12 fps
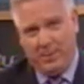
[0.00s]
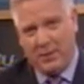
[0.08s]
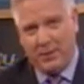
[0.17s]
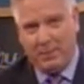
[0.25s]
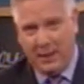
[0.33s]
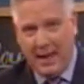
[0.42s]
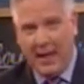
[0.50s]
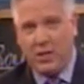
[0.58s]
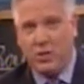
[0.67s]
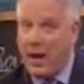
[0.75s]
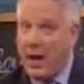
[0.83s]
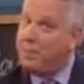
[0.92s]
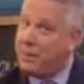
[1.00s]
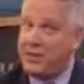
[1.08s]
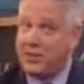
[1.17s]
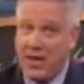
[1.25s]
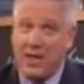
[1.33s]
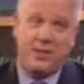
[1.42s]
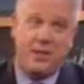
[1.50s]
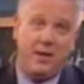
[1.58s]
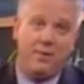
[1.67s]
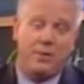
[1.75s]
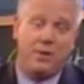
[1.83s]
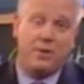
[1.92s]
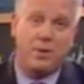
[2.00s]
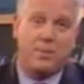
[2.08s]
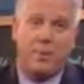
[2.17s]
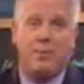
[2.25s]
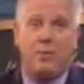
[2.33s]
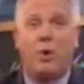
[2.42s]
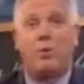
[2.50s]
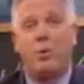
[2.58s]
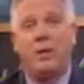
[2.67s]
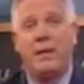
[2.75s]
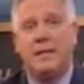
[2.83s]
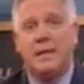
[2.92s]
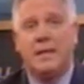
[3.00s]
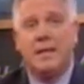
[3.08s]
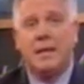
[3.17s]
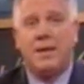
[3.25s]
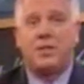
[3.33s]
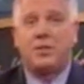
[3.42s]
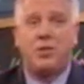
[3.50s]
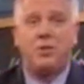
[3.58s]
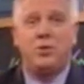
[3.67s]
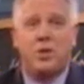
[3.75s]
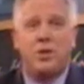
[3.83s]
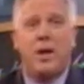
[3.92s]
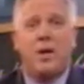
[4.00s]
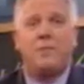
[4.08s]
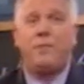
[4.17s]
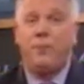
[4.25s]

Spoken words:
about the pledge and be sensitive to the Supreme Court ruling that students are not